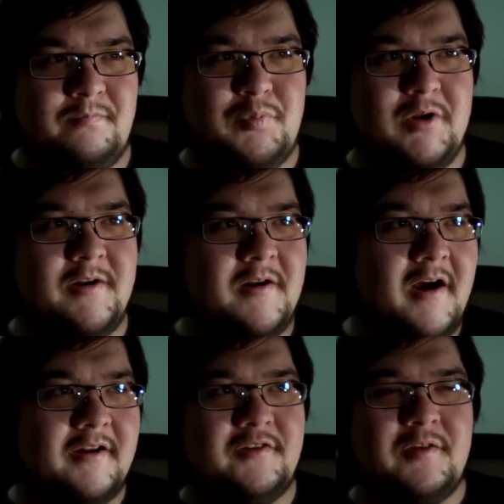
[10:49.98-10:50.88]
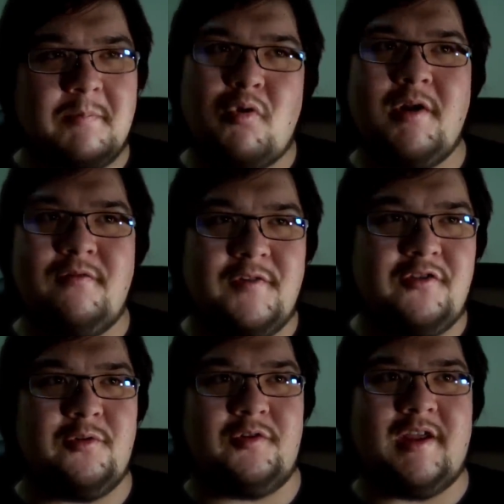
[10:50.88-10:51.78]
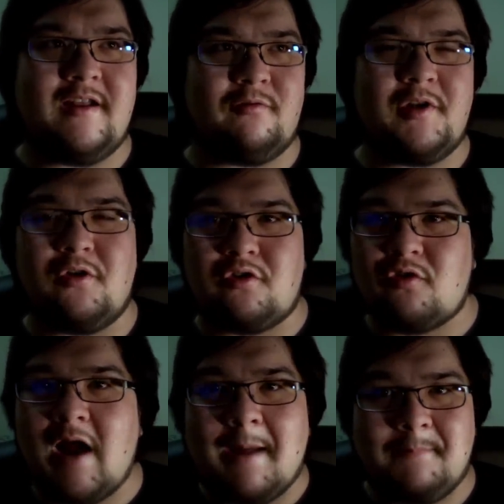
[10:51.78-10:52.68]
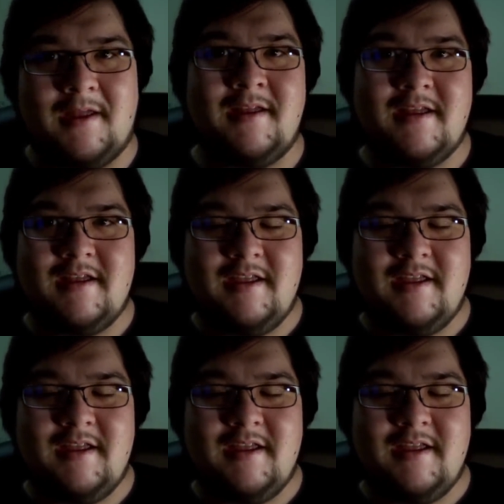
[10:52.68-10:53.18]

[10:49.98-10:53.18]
but not to the point of visuals getting real crappy.